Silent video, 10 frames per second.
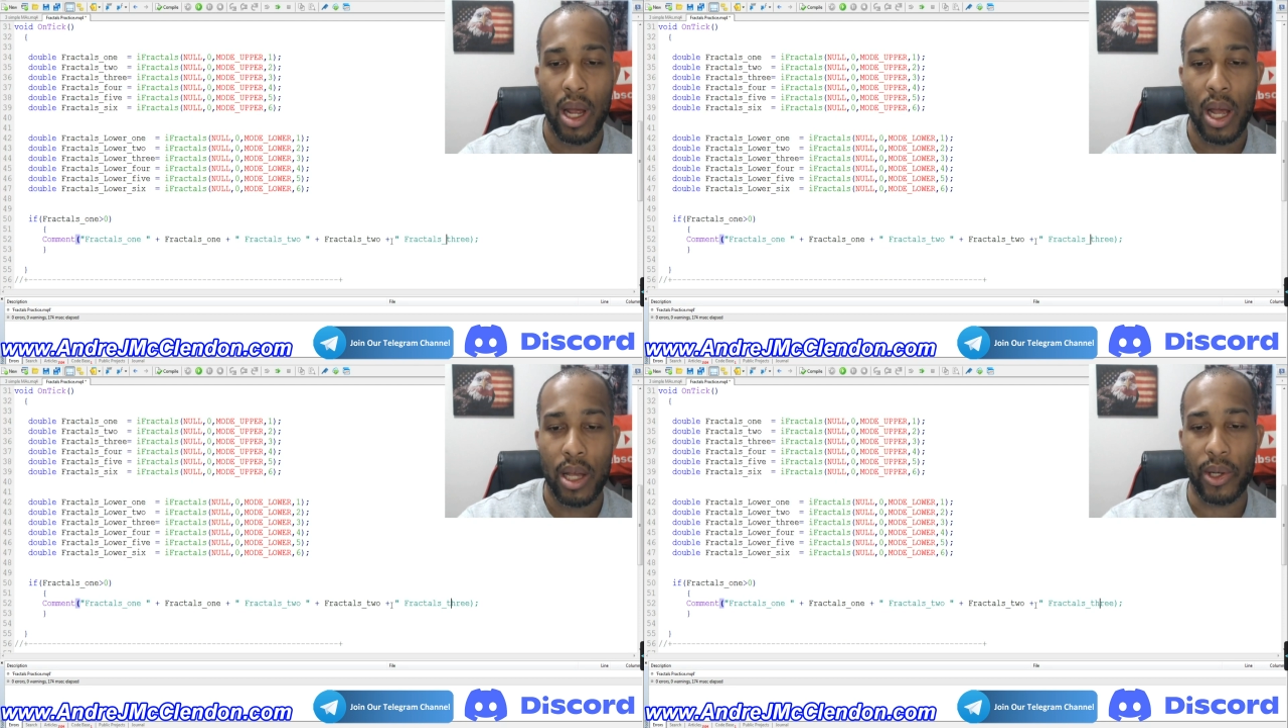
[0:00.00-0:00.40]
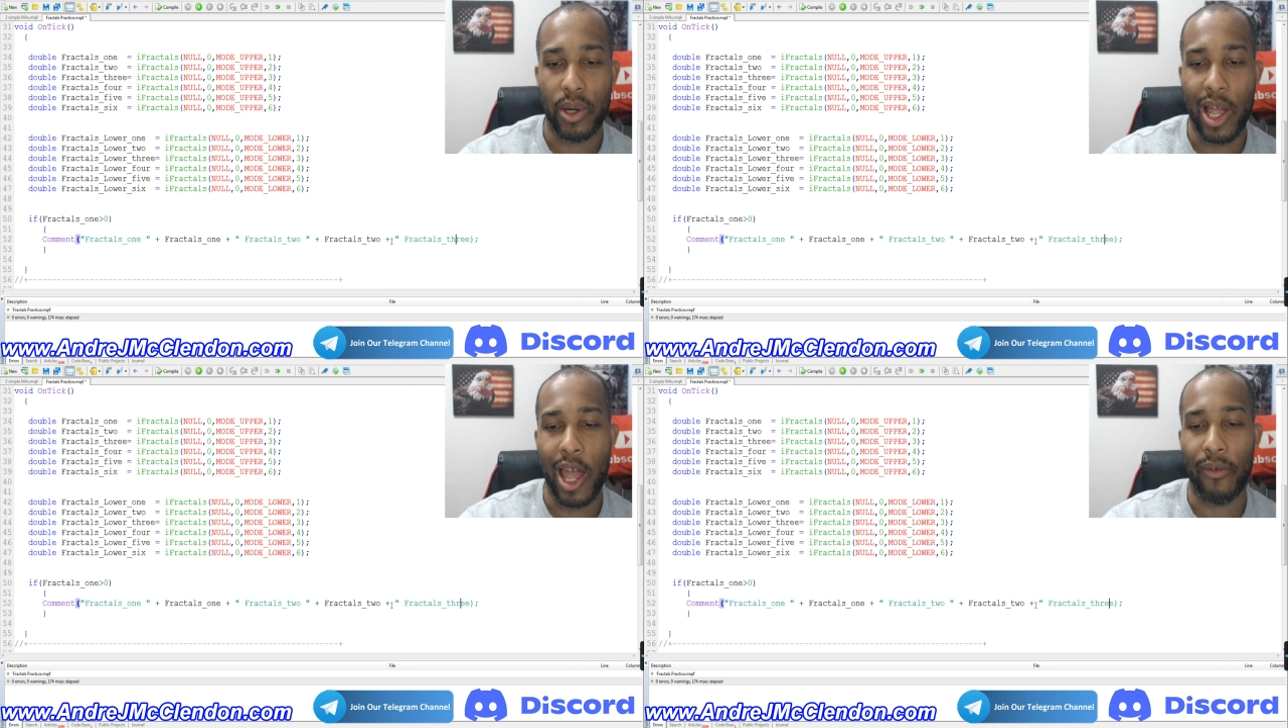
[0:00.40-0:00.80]
So
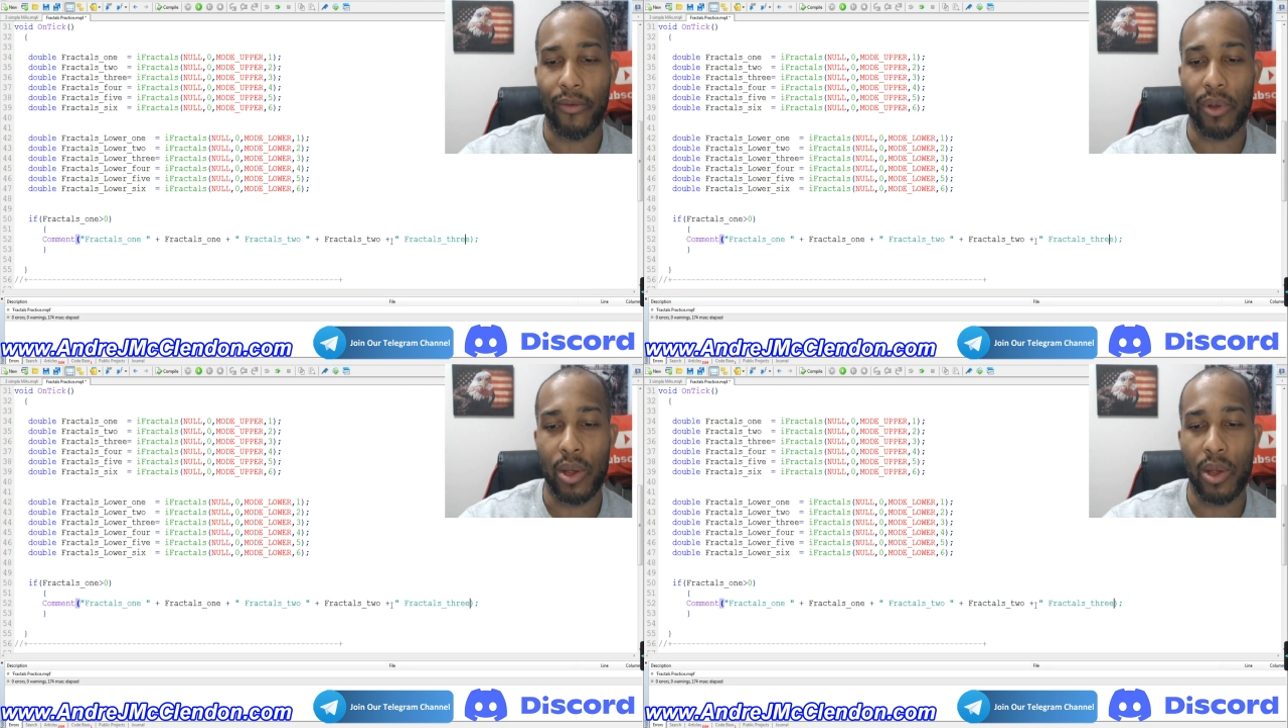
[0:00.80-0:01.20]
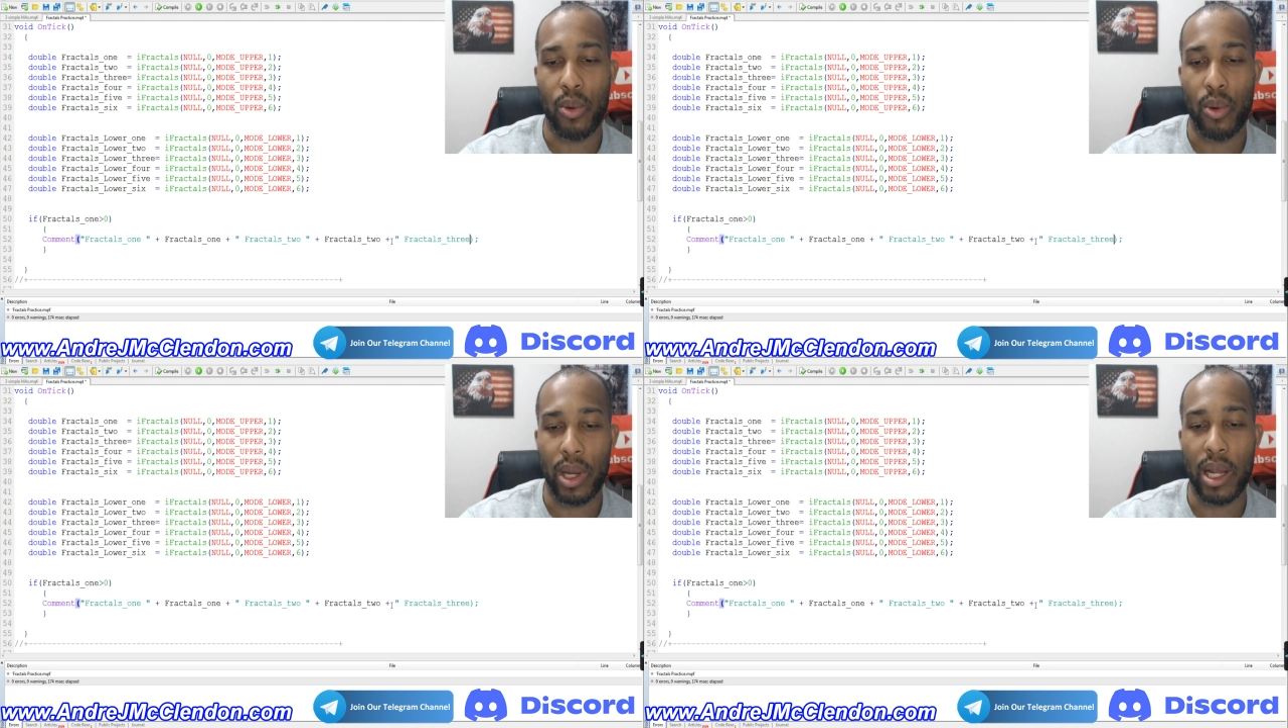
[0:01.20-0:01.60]
if
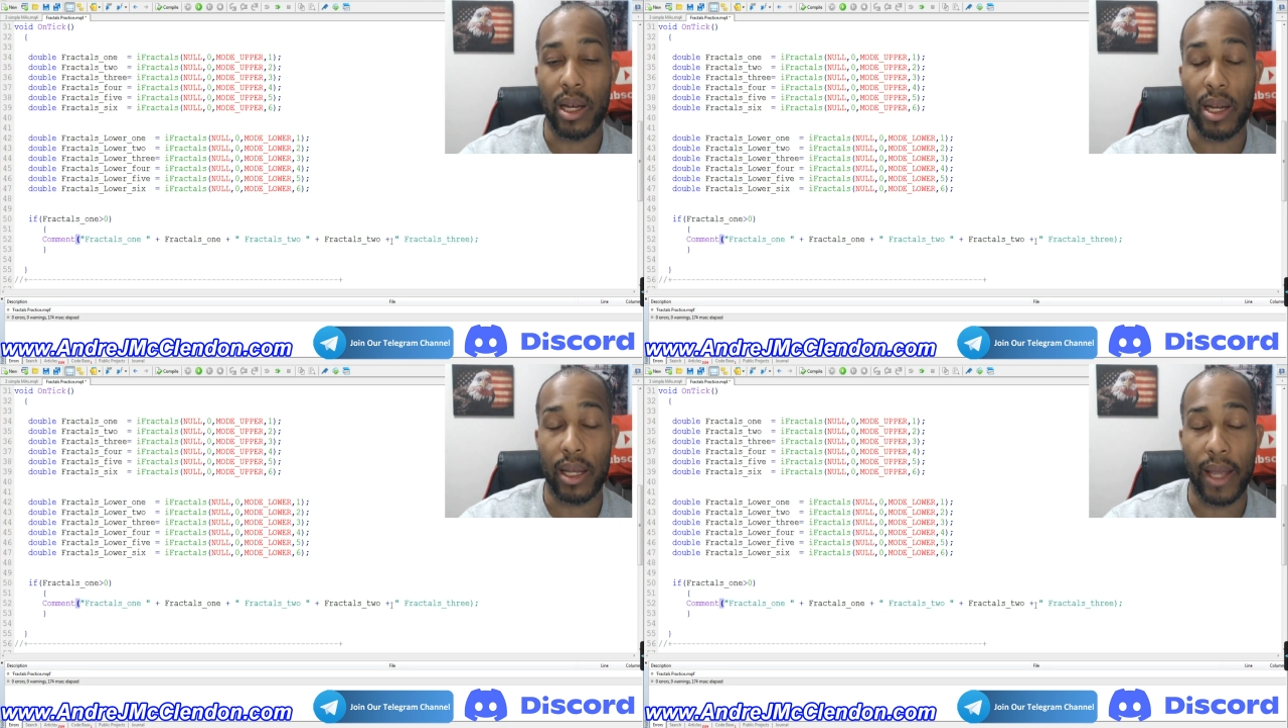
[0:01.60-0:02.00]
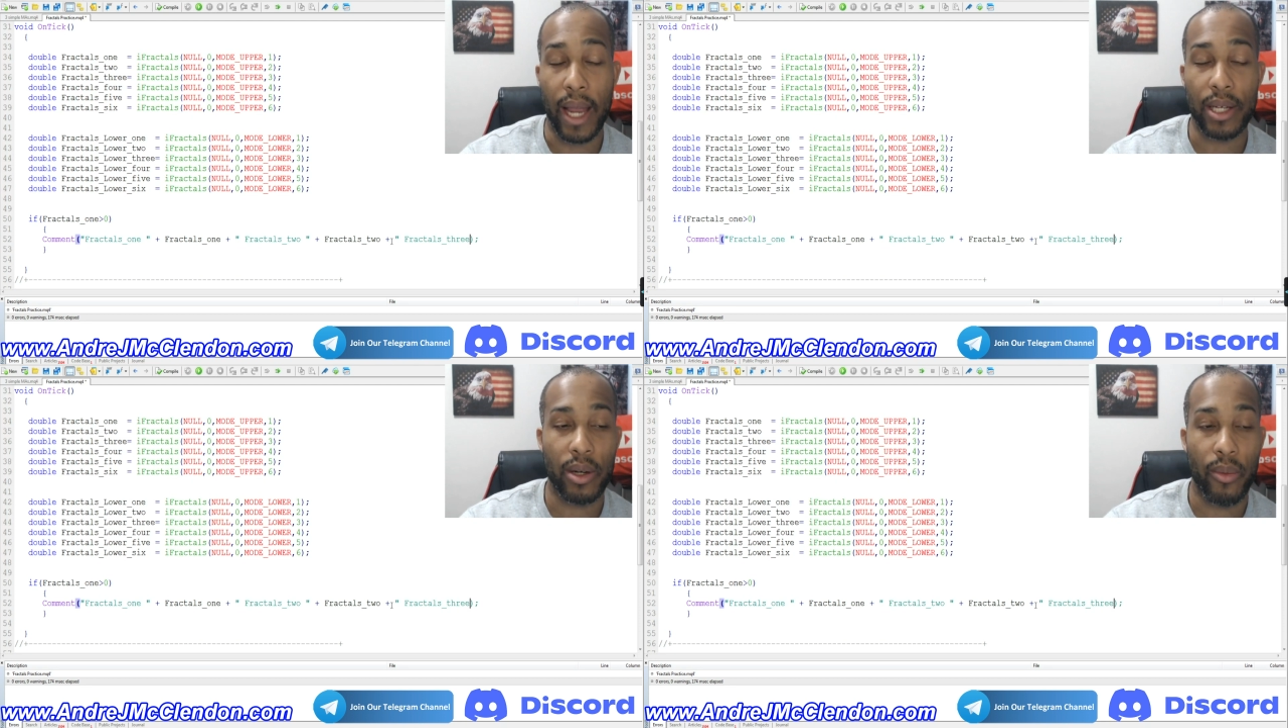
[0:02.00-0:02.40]
you get an
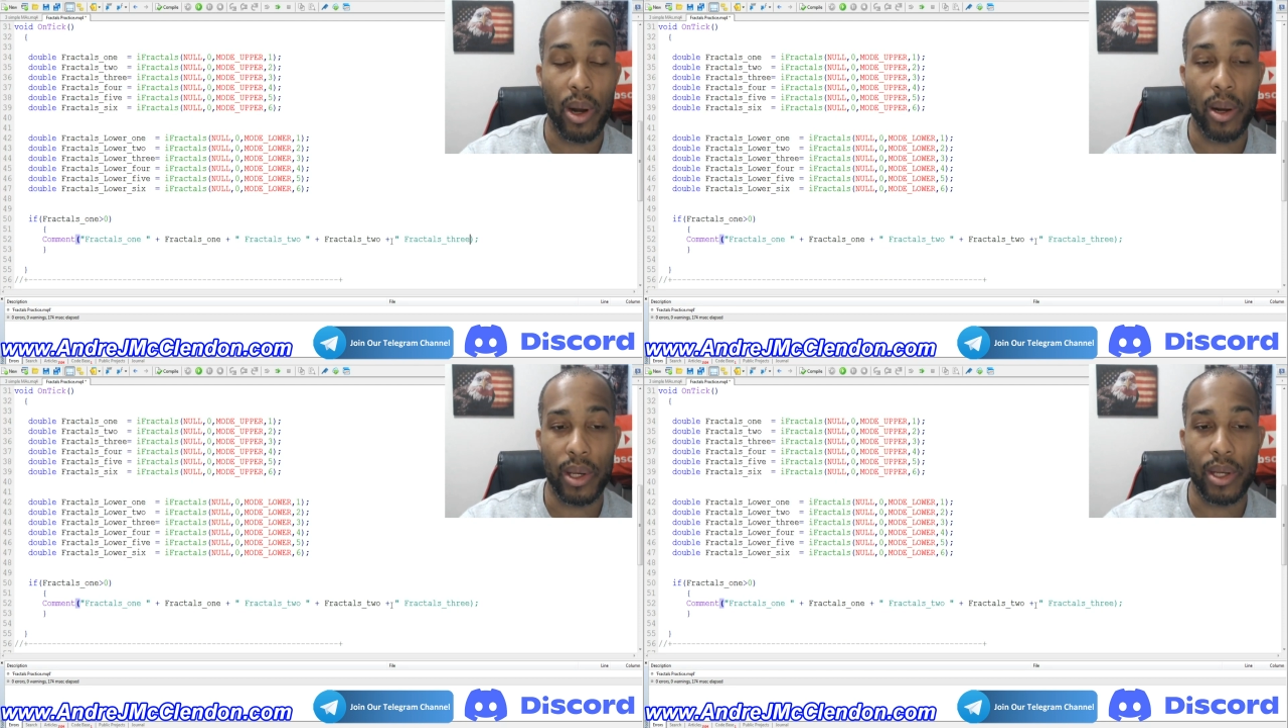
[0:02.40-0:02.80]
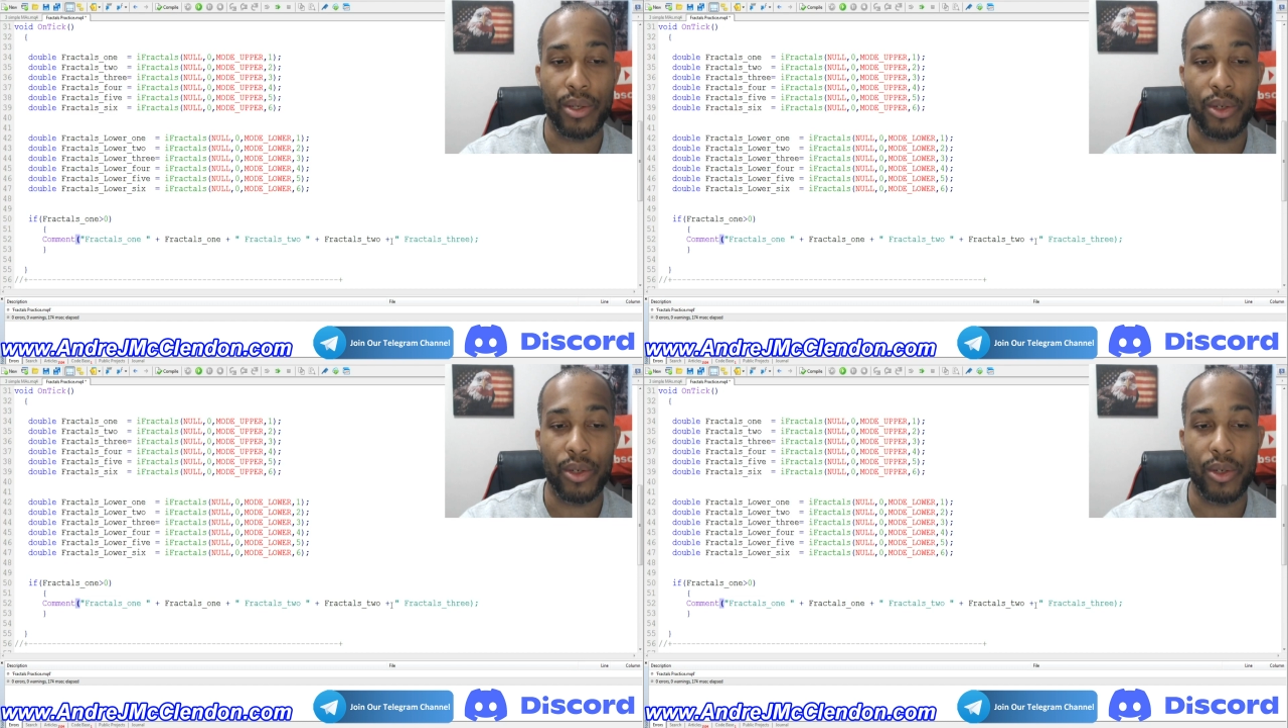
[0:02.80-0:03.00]
indication on one of these,